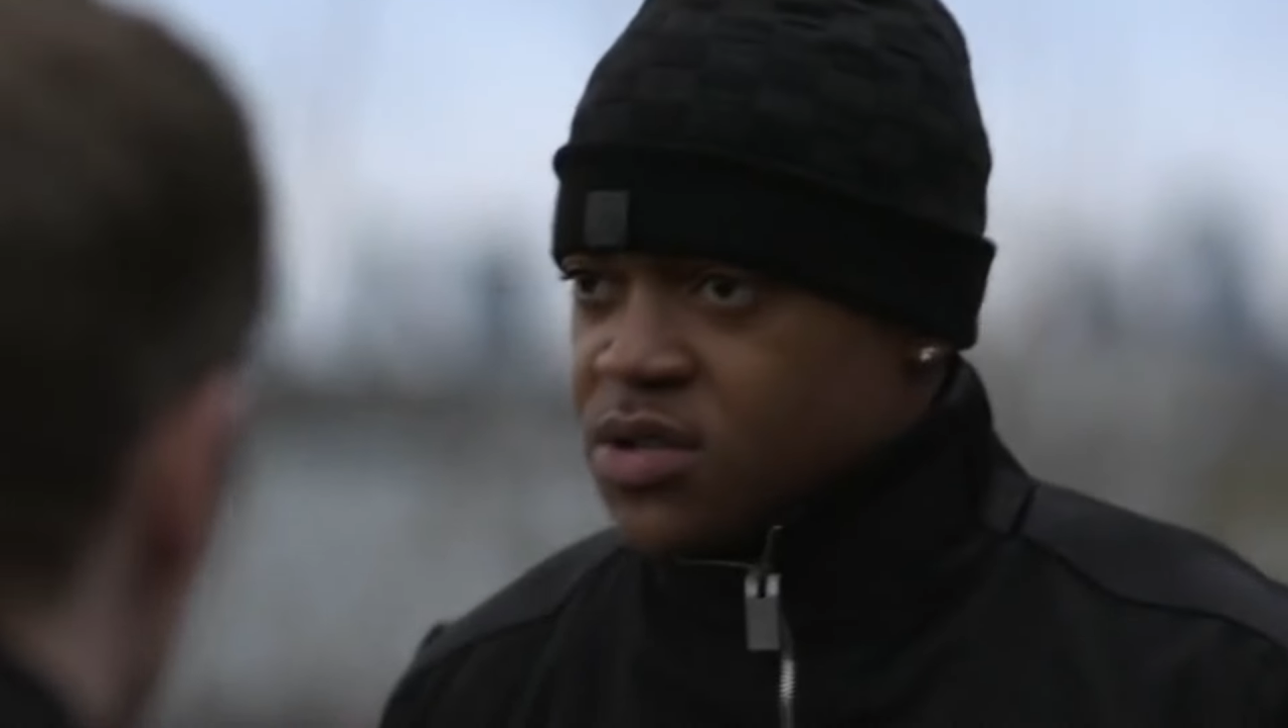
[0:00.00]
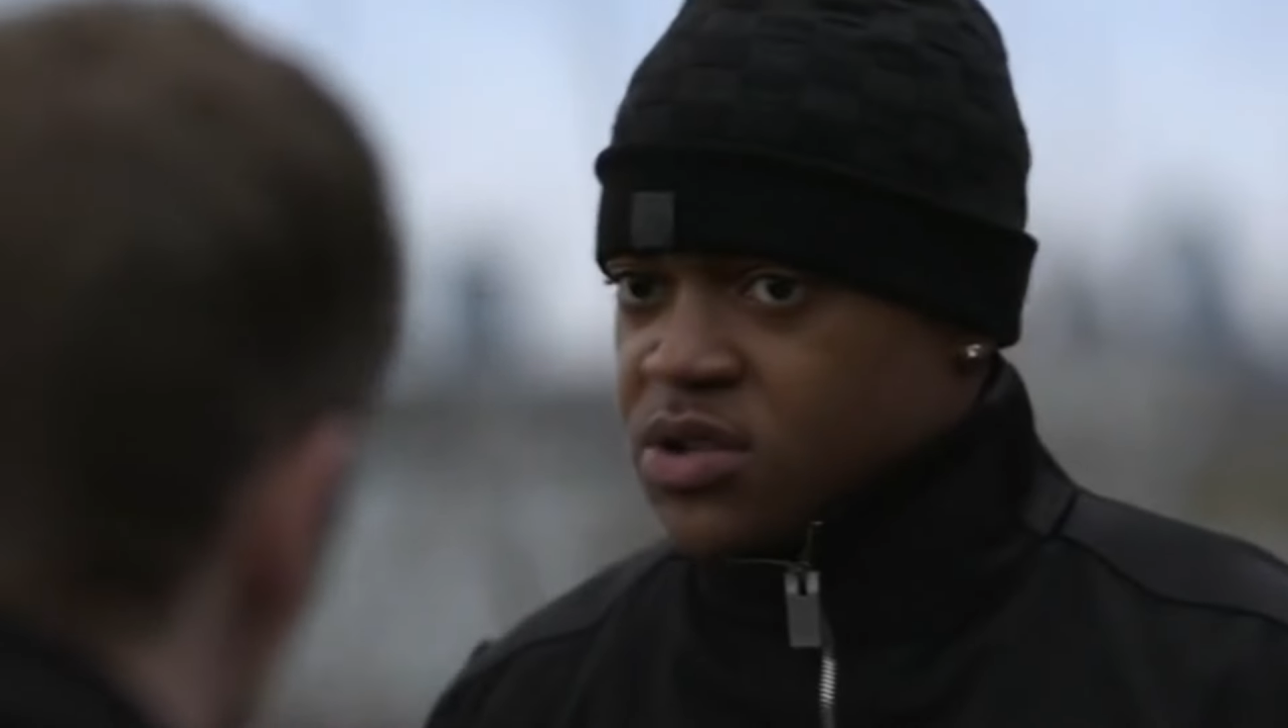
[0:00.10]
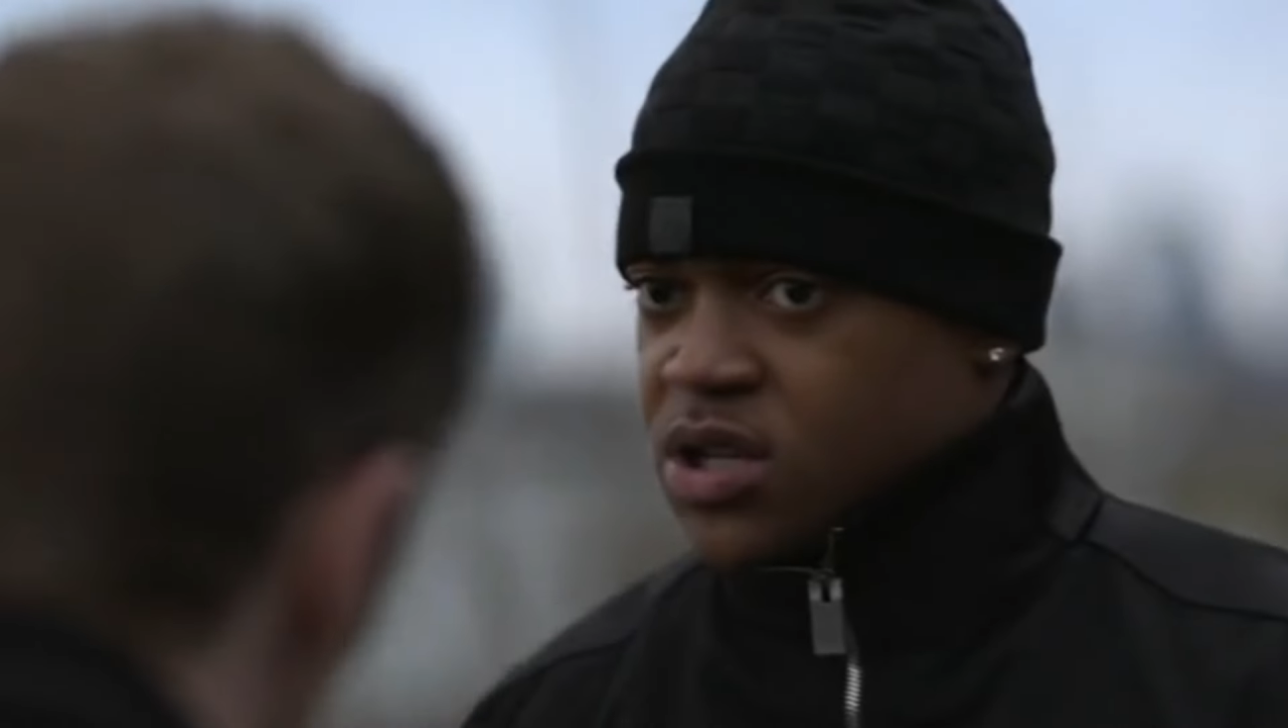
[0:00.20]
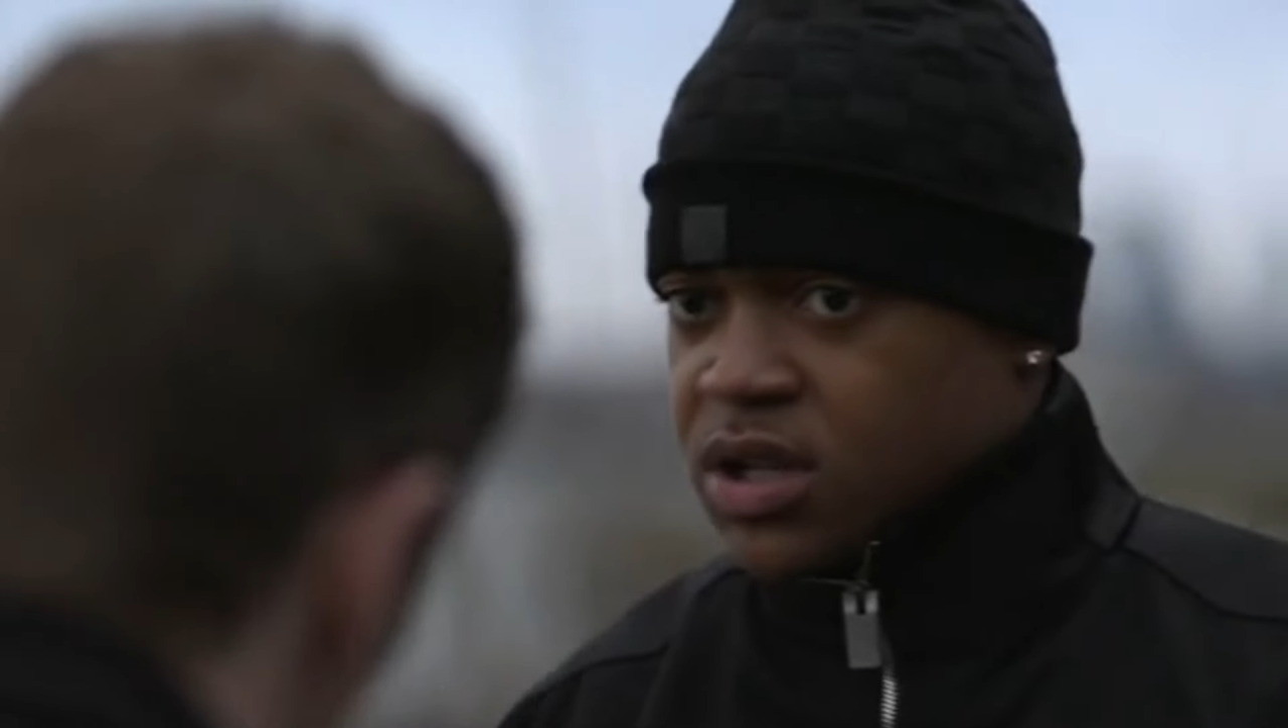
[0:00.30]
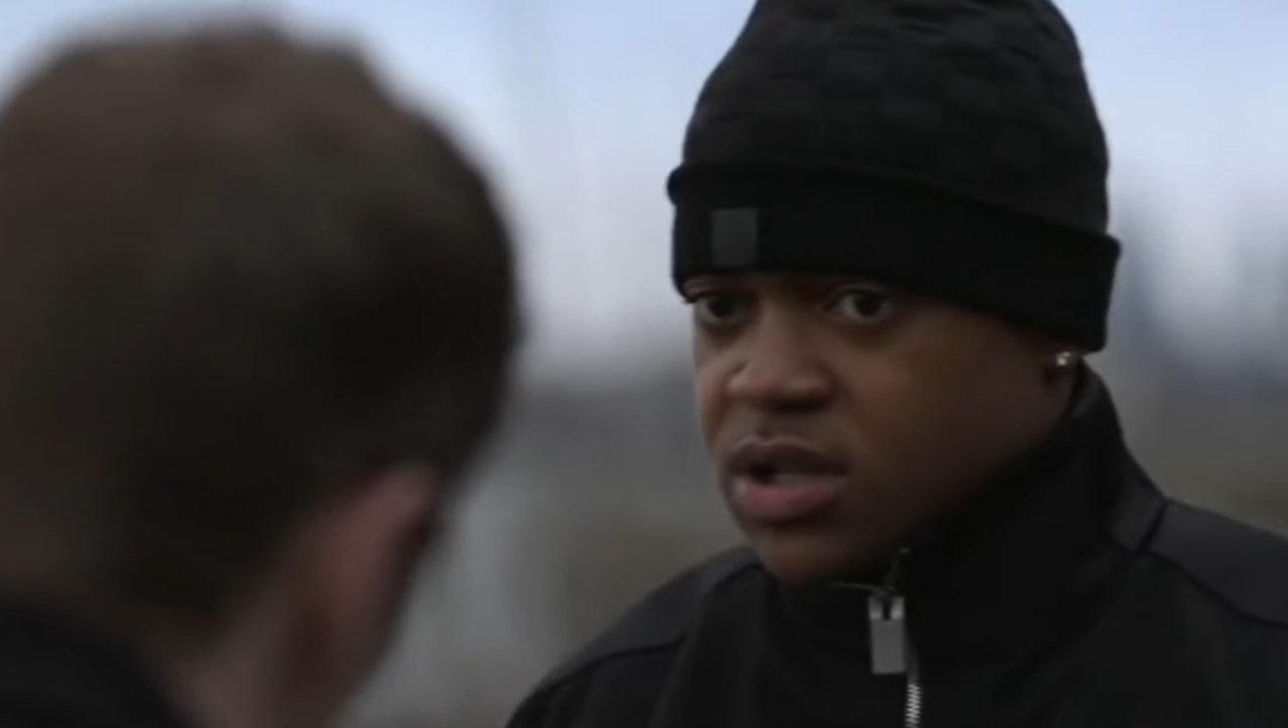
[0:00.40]

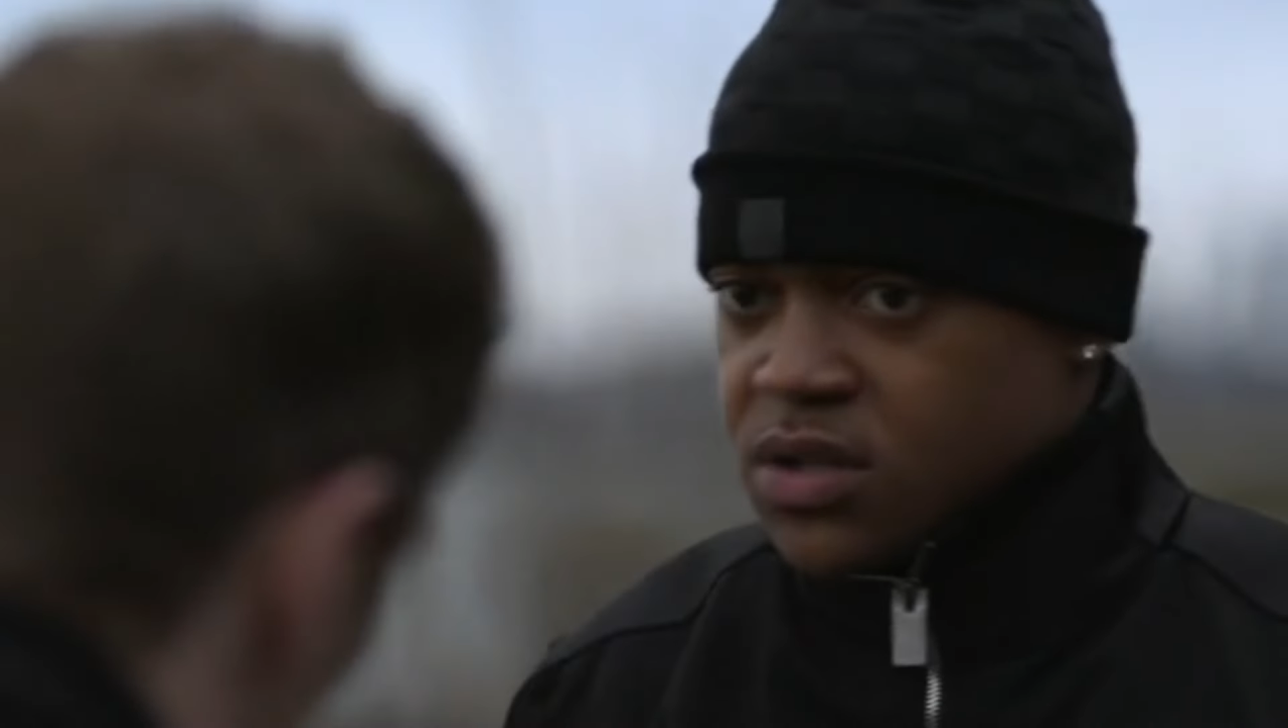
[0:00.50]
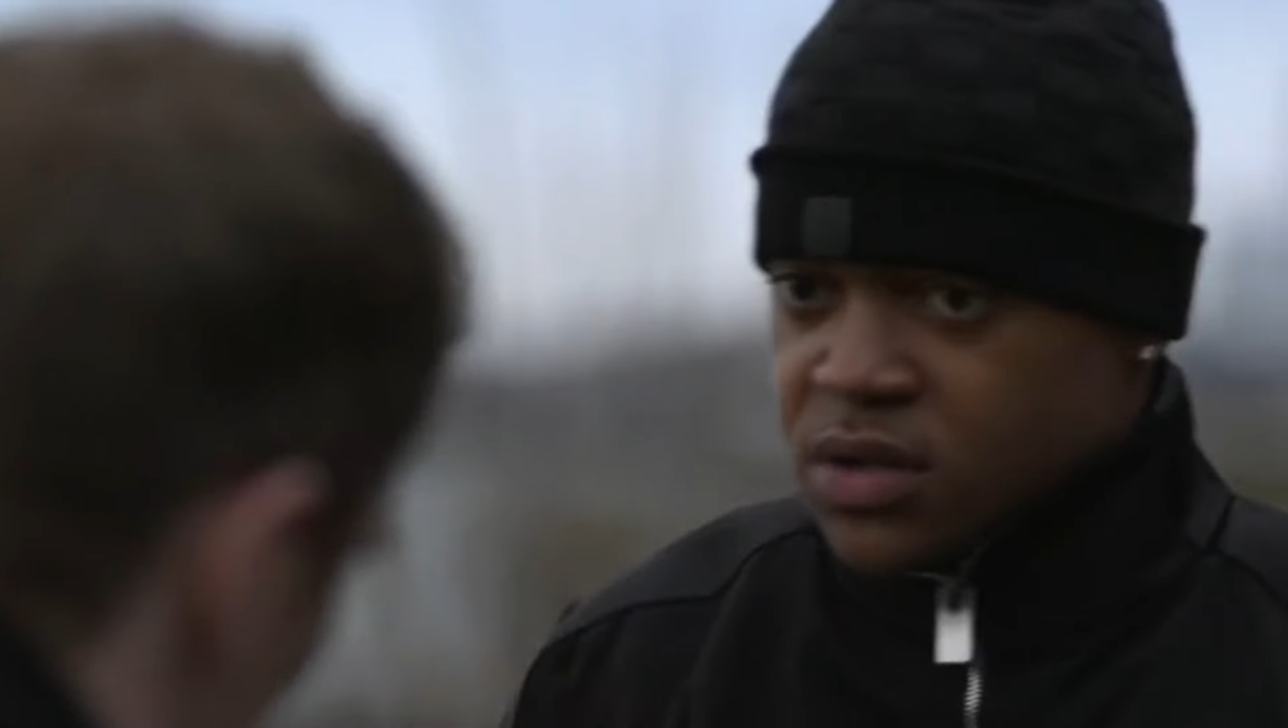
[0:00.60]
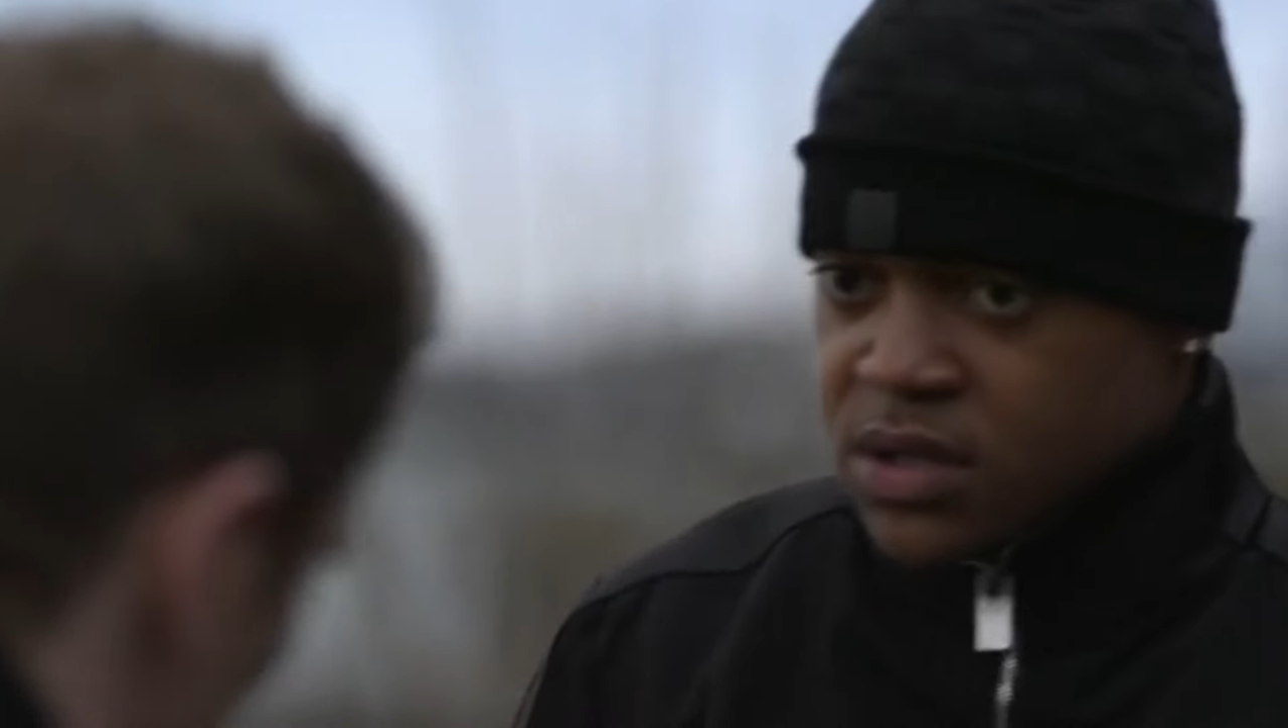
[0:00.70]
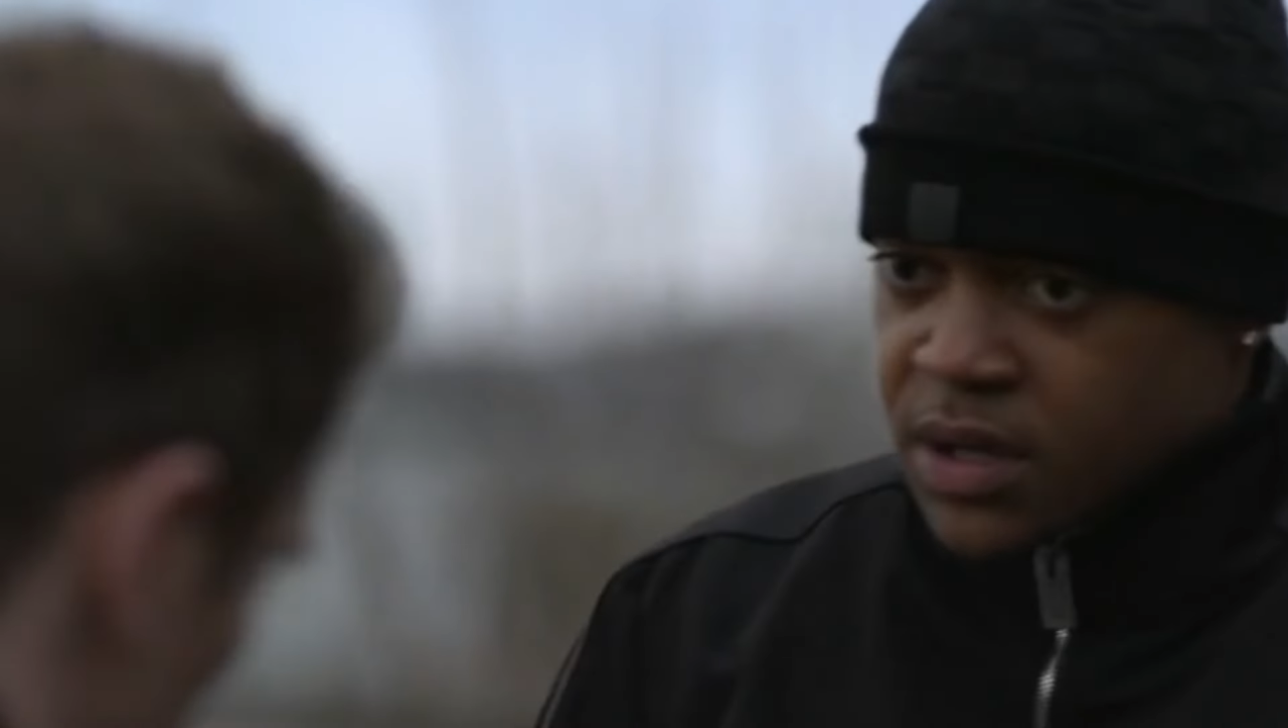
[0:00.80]
It was kind